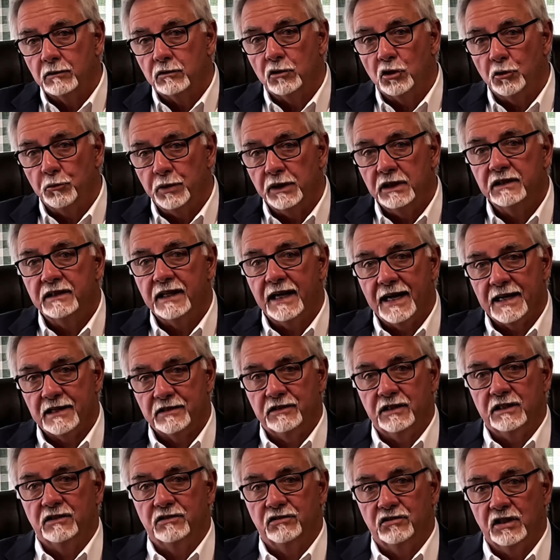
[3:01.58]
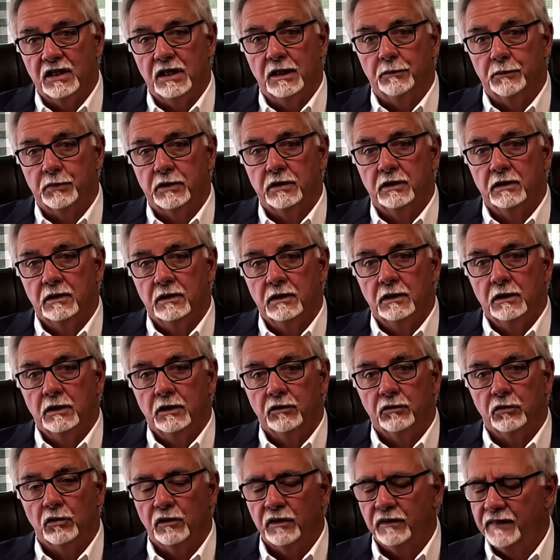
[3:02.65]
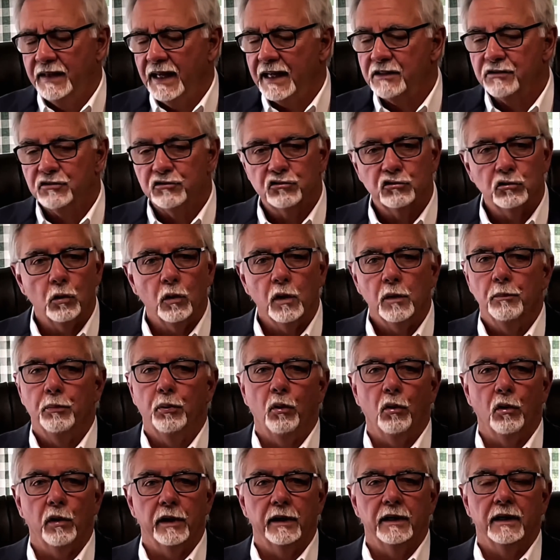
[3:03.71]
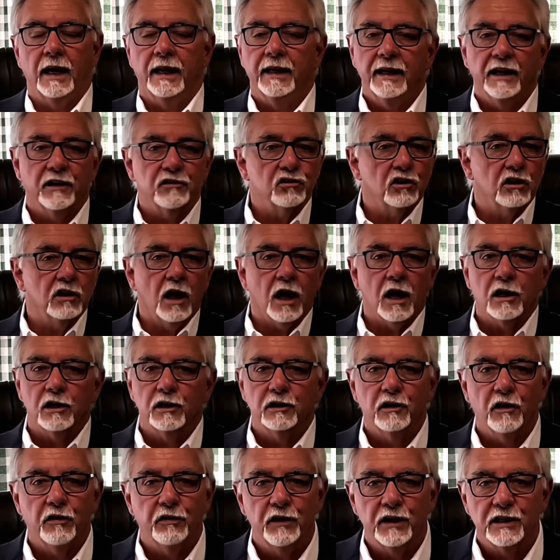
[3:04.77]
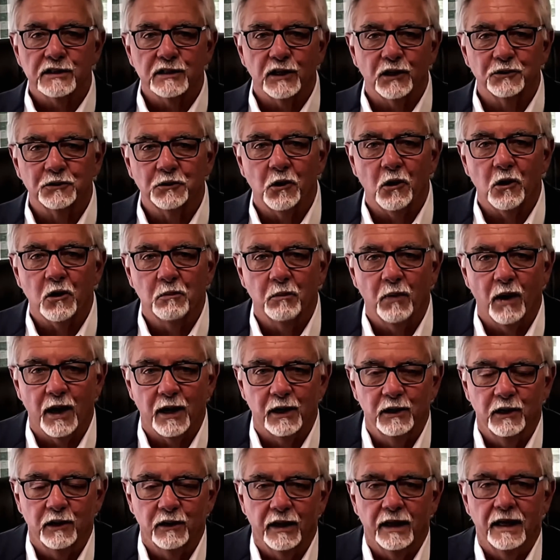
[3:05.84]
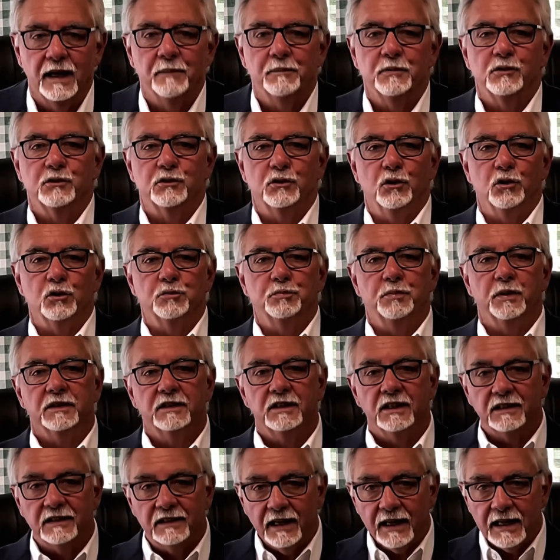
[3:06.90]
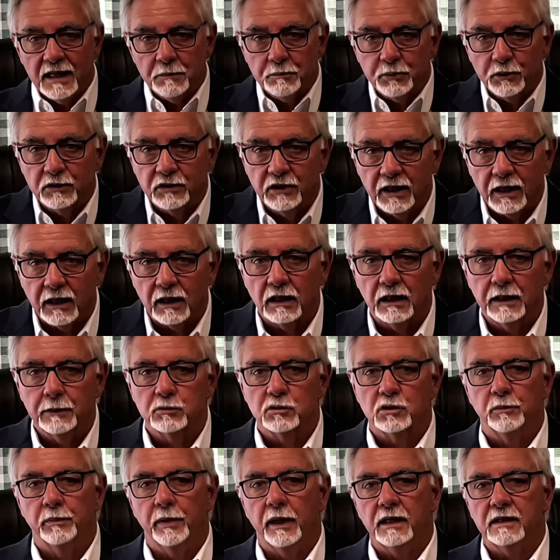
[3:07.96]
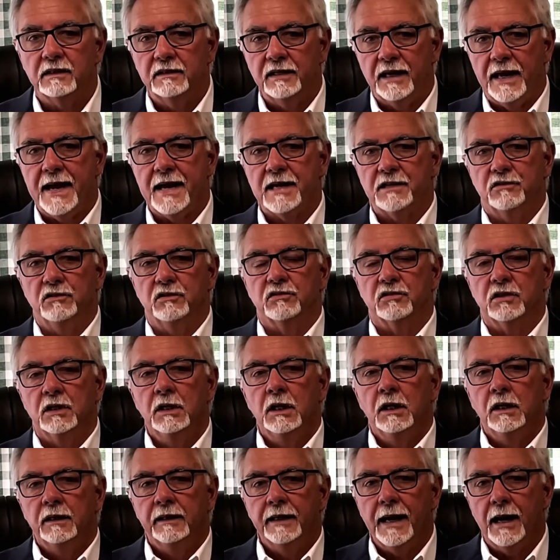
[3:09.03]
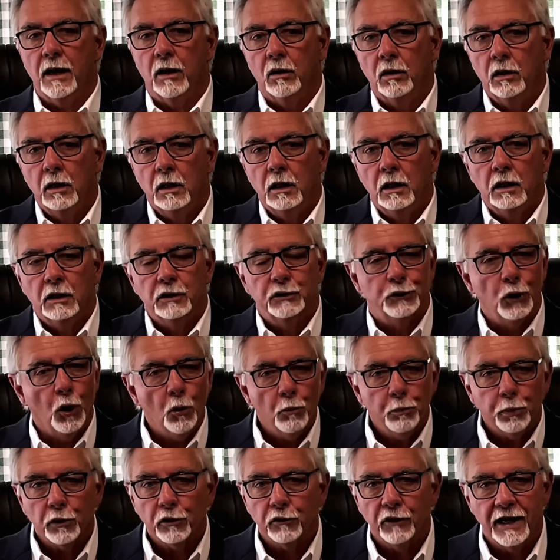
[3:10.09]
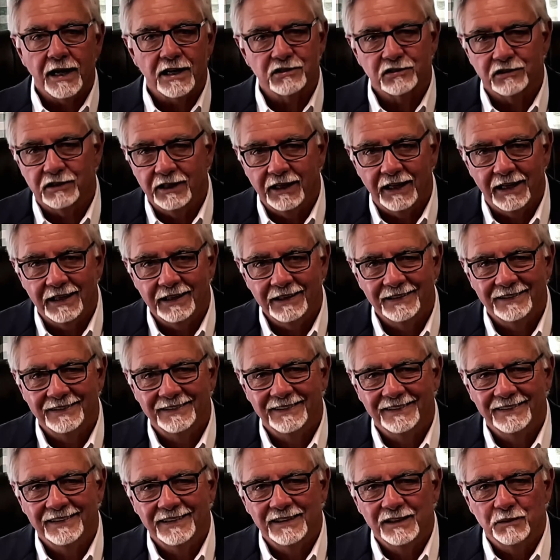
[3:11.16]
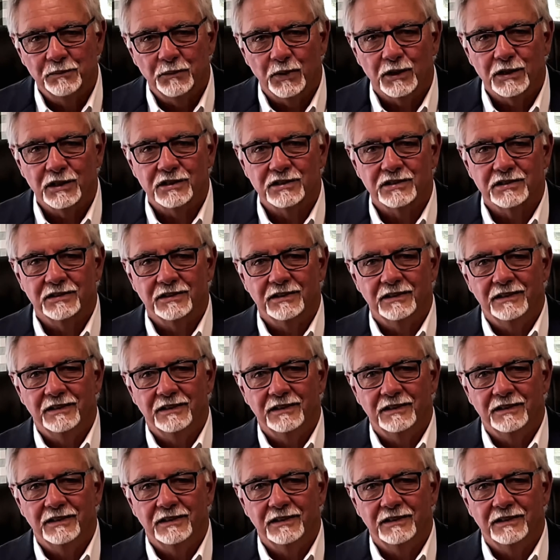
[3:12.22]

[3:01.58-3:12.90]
to be tax exempt. So that's so important. And there's a lot of other things I'll talk about in other episodes. But today in particular, it was about taxes. Now, don't procrastinate, because